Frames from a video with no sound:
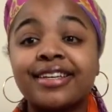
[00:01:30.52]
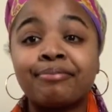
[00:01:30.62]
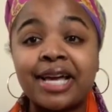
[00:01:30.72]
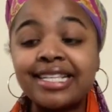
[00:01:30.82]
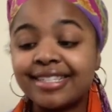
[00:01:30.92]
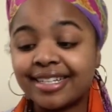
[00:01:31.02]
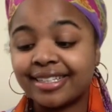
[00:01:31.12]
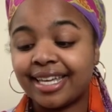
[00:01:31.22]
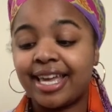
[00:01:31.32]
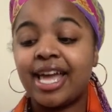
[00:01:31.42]

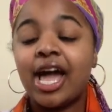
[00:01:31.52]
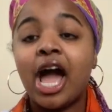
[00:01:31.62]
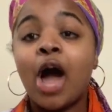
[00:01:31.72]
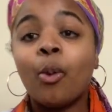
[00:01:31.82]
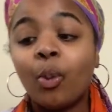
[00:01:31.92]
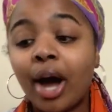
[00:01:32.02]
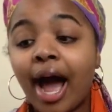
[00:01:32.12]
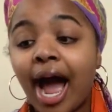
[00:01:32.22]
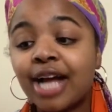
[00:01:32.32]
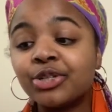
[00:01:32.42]
Basically, what
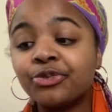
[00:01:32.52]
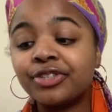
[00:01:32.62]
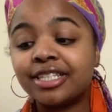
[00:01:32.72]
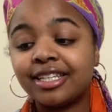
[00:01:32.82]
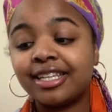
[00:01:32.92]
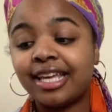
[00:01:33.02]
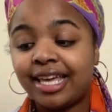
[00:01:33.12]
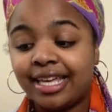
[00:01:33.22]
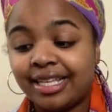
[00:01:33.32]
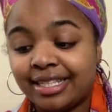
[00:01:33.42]
hydro fatigue
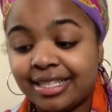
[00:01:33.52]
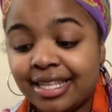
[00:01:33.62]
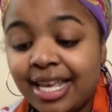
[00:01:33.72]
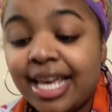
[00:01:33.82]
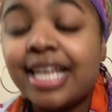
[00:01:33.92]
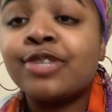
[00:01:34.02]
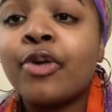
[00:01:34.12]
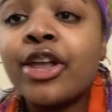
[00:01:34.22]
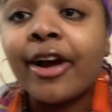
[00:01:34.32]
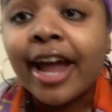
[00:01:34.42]
is
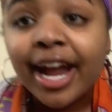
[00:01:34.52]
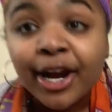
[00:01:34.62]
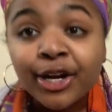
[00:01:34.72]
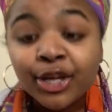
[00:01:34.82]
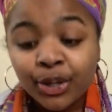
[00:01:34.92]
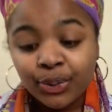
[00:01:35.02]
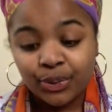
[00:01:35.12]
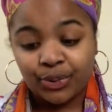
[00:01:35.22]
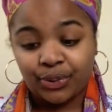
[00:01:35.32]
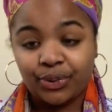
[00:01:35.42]
when your hair
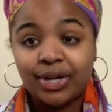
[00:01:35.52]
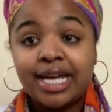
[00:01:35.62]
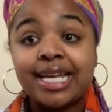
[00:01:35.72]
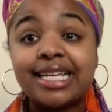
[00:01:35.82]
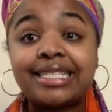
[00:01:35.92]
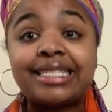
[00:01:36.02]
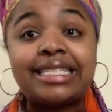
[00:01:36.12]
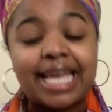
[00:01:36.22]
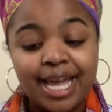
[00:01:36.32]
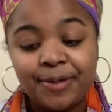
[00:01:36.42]
cuticle is
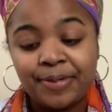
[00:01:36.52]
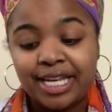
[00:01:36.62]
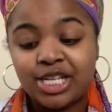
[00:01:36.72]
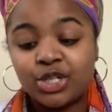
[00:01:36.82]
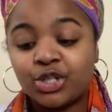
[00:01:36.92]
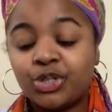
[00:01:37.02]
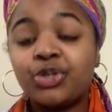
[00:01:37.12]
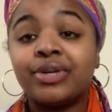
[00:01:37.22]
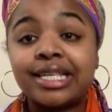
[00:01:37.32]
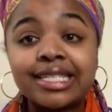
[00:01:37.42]
damaged due
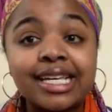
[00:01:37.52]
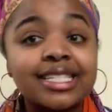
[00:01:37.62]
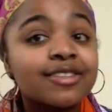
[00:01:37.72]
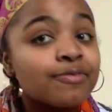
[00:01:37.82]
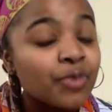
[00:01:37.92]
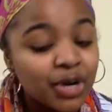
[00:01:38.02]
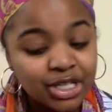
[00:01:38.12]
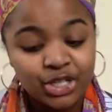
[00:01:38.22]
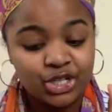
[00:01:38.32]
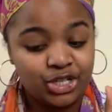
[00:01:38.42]
to excessive
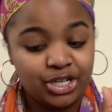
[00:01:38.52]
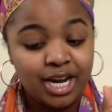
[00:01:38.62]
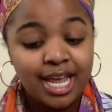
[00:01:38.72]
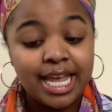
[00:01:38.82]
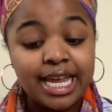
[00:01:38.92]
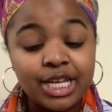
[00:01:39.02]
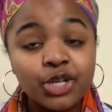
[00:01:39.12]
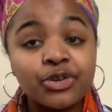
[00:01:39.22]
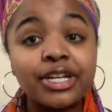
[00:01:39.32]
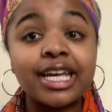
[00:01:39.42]
moisture
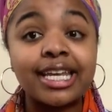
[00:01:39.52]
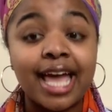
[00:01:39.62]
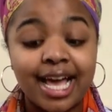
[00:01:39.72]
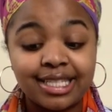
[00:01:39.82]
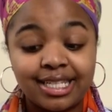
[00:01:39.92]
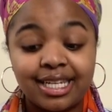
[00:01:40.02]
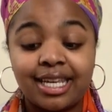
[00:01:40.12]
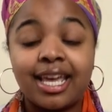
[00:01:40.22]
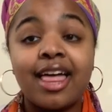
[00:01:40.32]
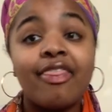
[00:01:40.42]
entering and
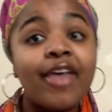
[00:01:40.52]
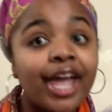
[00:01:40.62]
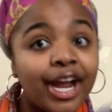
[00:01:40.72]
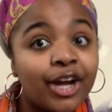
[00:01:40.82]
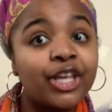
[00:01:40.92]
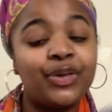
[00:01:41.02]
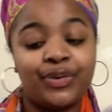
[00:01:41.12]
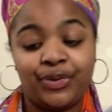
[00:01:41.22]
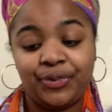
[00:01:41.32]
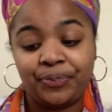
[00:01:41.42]
exiting the hair
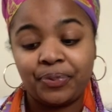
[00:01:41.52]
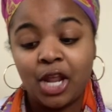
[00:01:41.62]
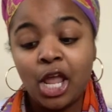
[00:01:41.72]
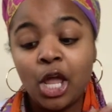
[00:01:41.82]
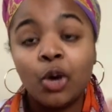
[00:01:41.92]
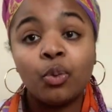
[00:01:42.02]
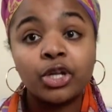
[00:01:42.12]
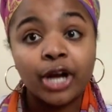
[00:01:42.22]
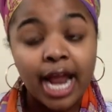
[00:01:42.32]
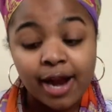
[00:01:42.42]
cuticle. When
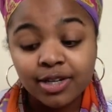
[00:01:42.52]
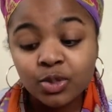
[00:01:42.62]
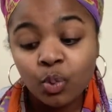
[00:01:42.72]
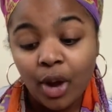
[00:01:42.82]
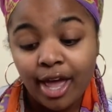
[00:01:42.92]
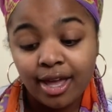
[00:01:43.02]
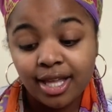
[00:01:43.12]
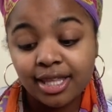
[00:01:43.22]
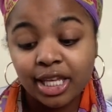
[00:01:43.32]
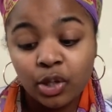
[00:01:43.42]
your hair is
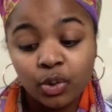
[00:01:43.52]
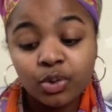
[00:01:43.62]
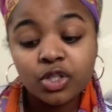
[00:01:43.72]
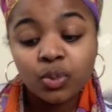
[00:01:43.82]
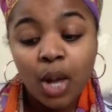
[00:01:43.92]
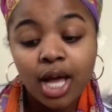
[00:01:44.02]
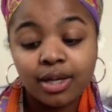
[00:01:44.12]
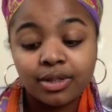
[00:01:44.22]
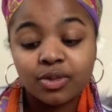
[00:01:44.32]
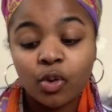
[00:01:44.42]
wet, the cuticle
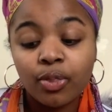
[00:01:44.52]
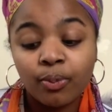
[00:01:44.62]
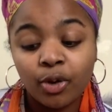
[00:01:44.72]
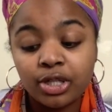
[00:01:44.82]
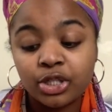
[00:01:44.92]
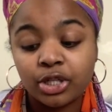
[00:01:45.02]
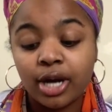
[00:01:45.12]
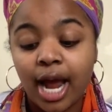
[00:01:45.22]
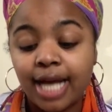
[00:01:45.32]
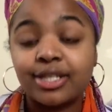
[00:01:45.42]
swells with moisture.
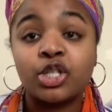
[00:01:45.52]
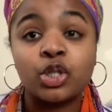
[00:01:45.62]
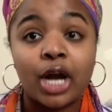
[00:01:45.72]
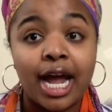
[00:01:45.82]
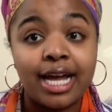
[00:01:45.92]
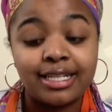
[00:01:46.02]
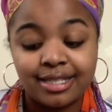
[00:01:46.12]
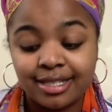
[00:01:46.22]
As it dries,